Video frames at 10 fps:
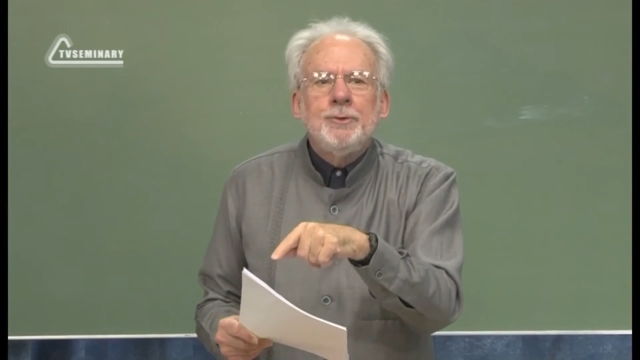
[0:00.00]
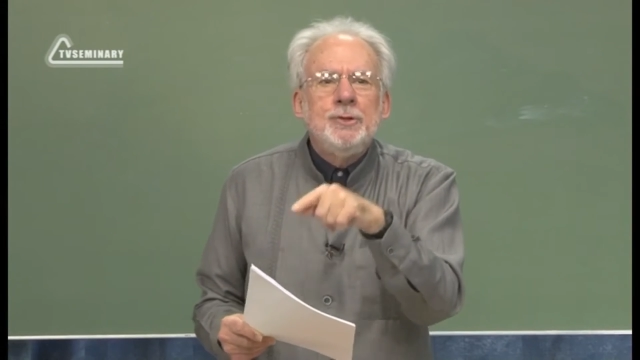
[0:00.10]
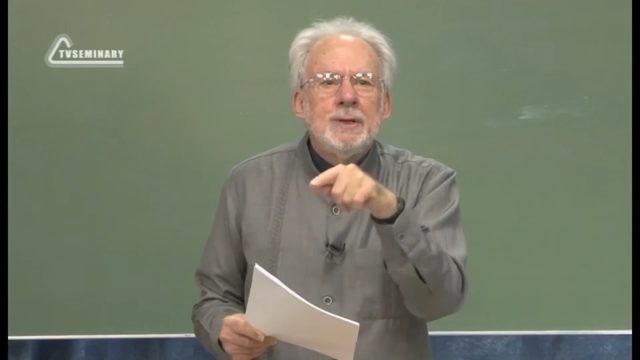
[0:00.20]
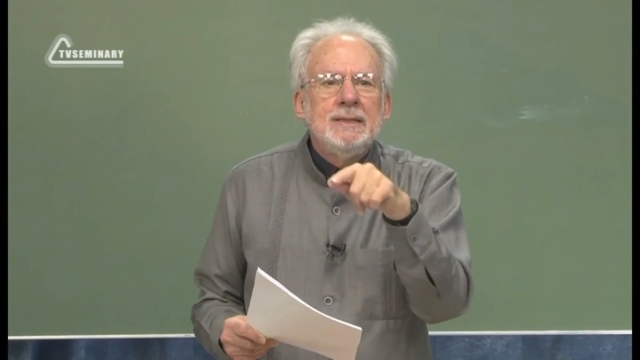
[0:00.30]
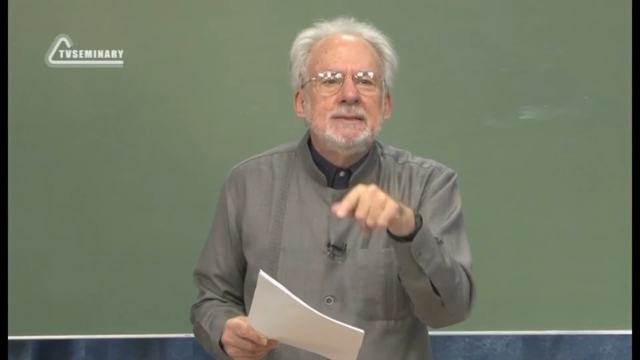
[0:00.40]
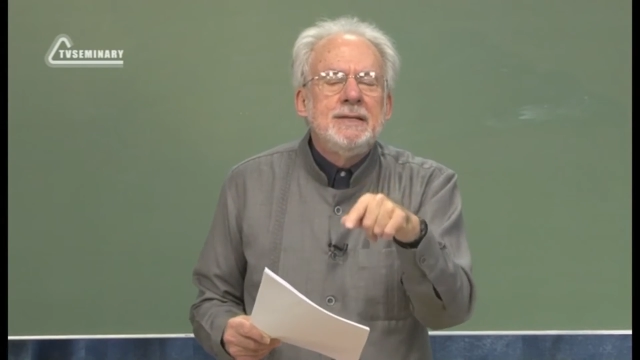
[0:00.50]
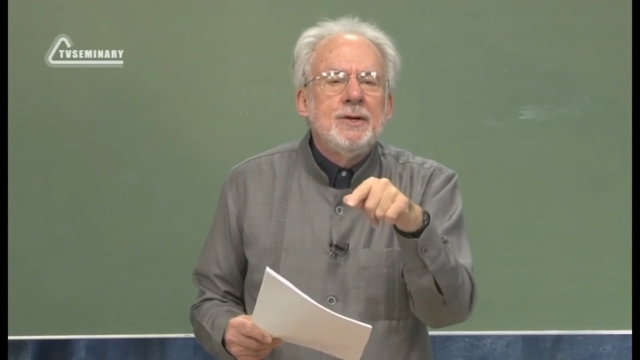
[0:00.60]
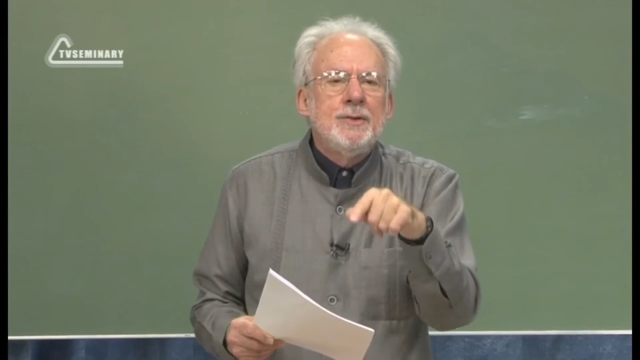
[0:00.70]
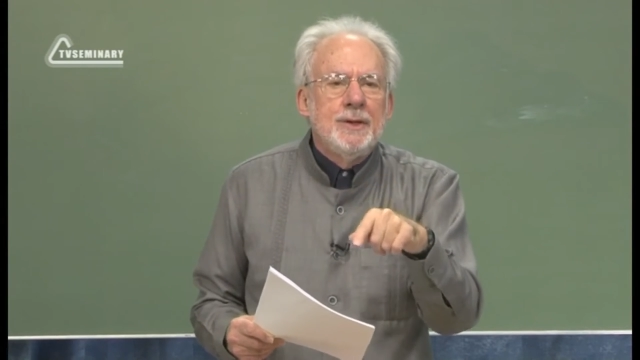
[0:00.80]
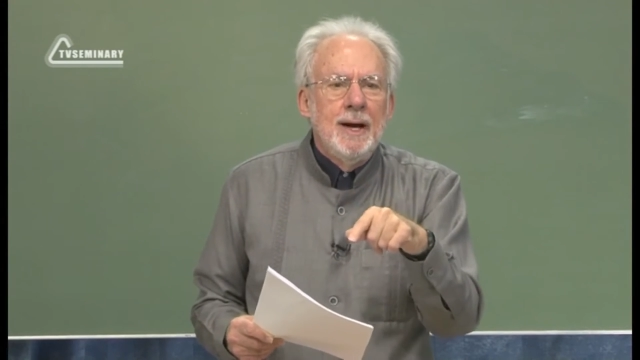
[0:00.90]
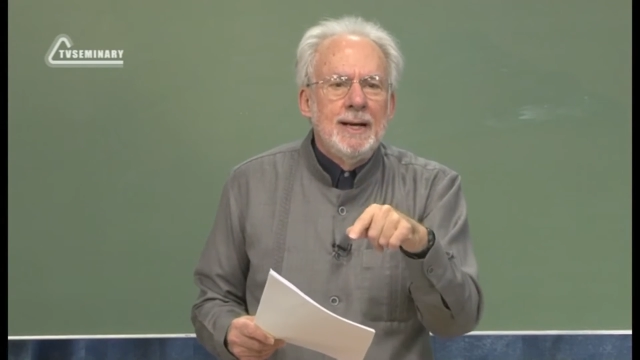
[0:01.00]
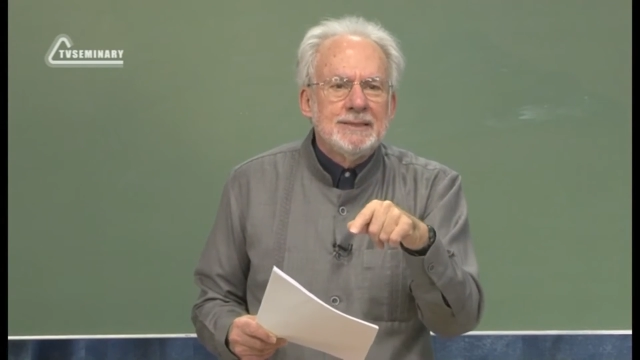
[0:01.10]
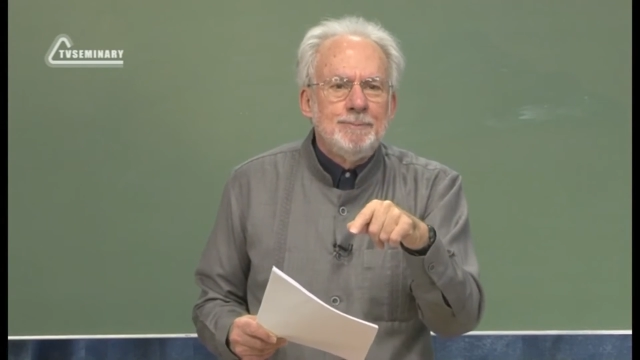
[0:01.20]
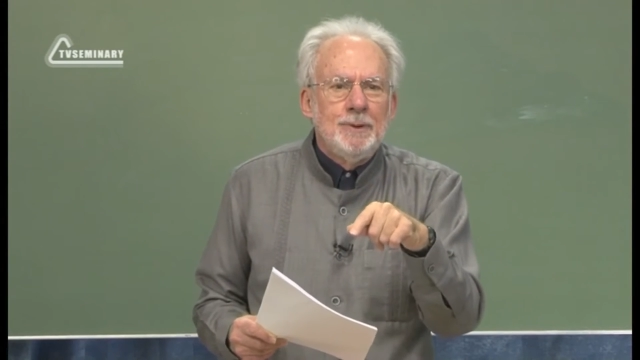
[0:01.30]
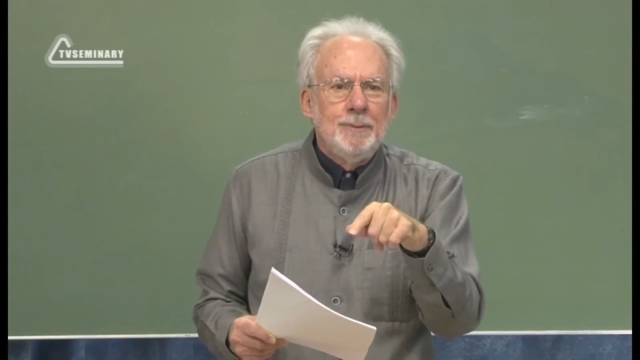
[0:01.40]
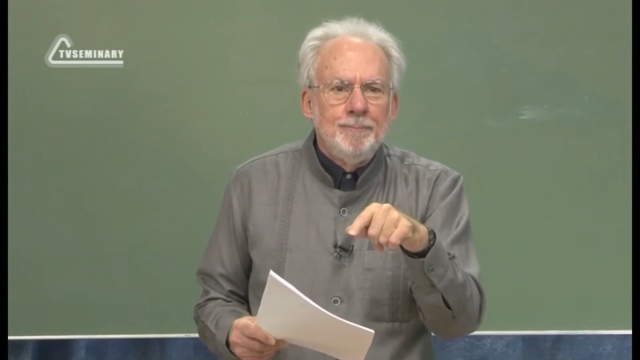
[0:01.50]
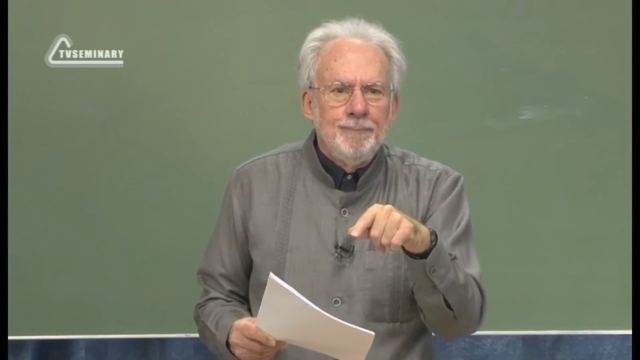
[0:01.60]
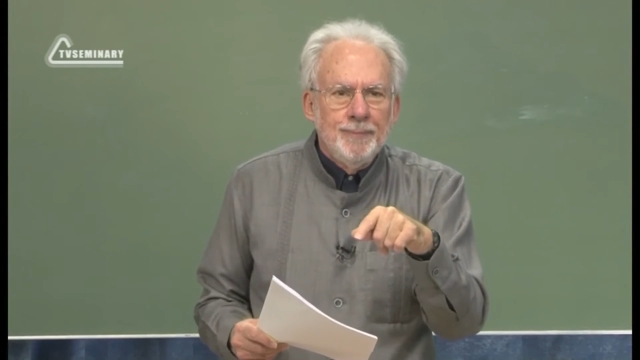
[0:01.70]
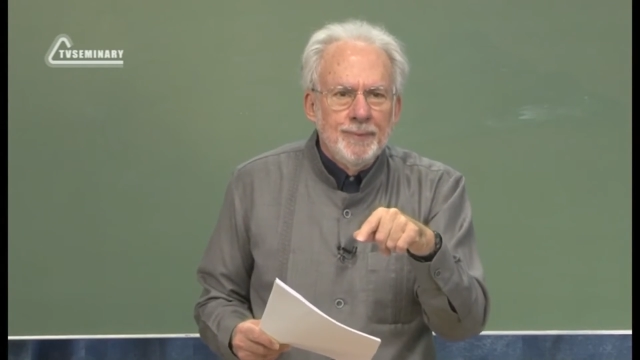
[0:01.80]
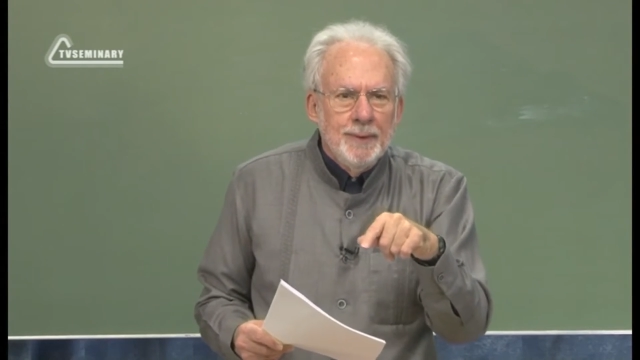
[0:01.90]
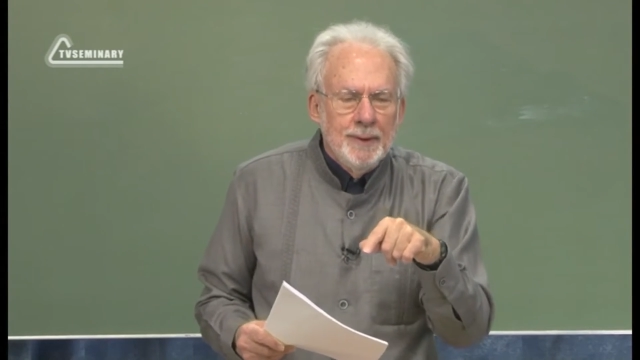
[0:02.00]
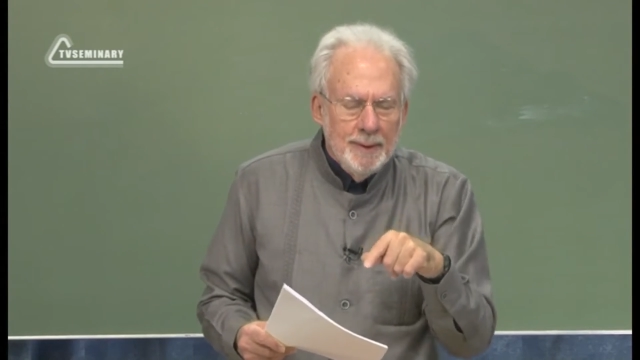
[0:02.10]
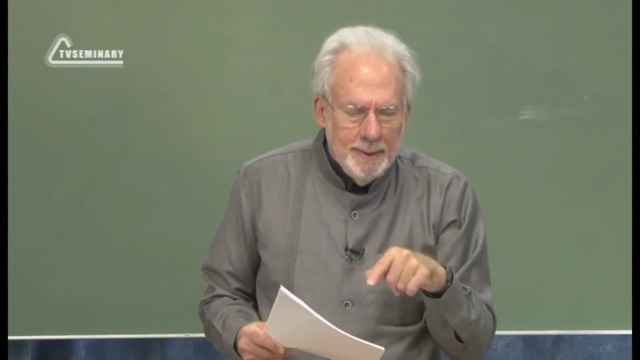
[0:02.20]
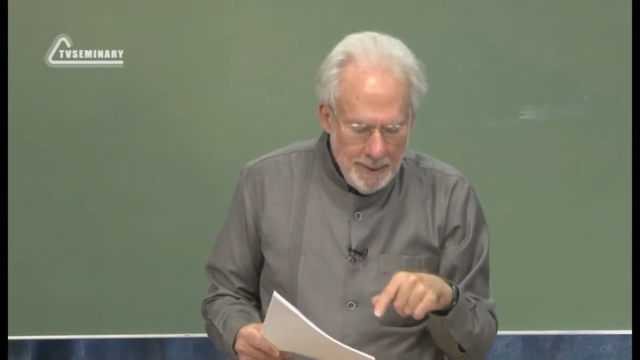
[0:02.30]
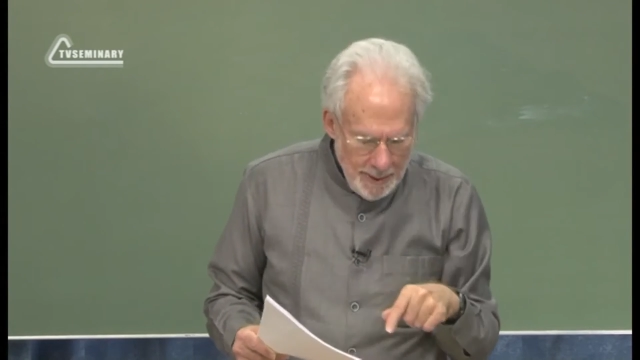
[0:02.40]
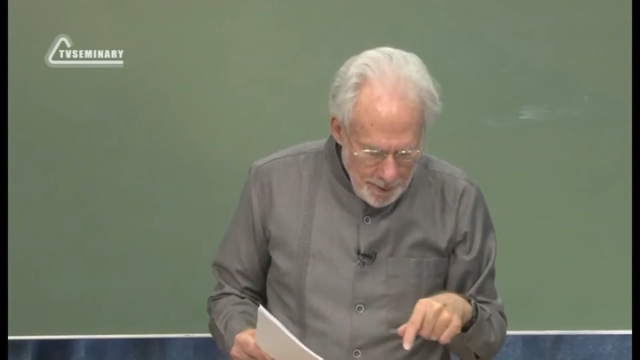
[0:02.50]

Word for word: to consider the gospel. Uh,